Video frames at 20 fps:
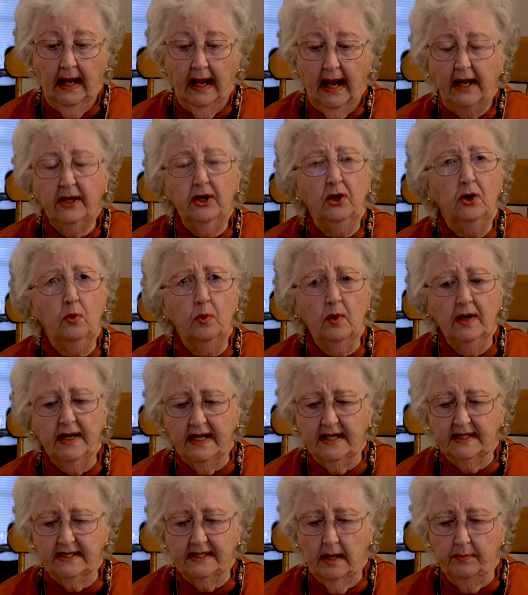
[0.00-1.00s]
And who would
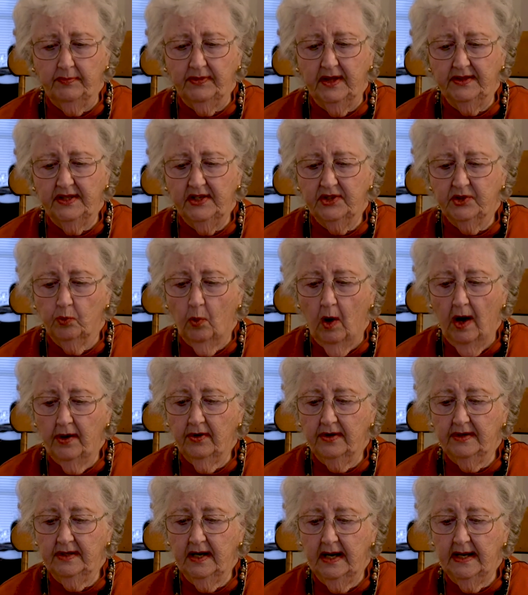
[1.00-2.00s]
accept that this
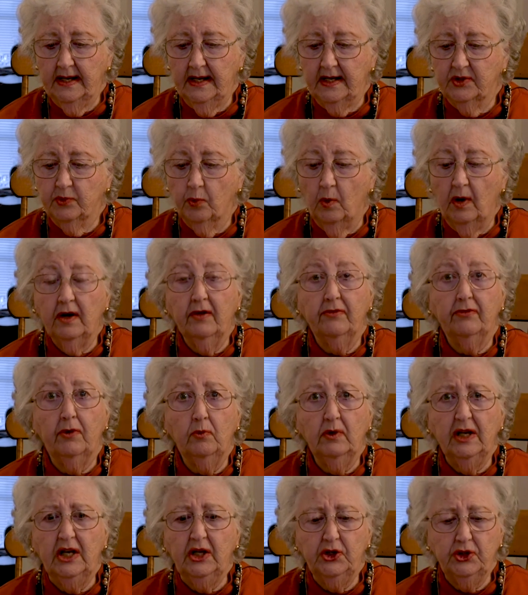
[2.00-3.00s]
Wadard Knight is one of
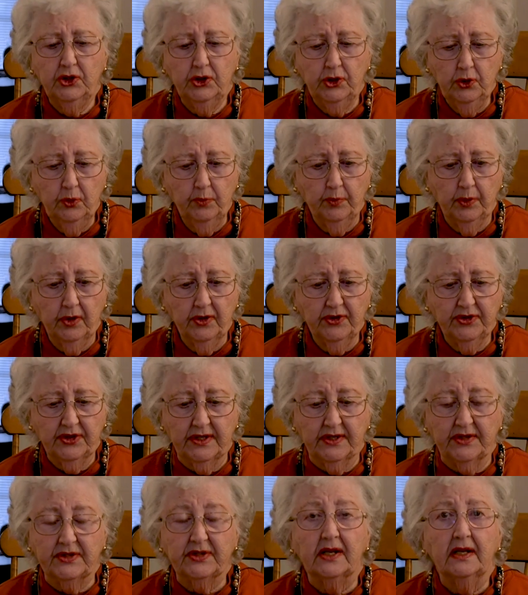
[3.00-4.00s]
only 2
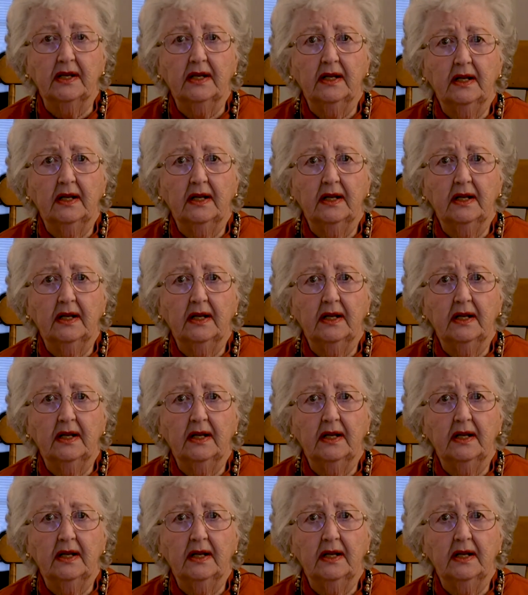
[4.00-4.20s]
persons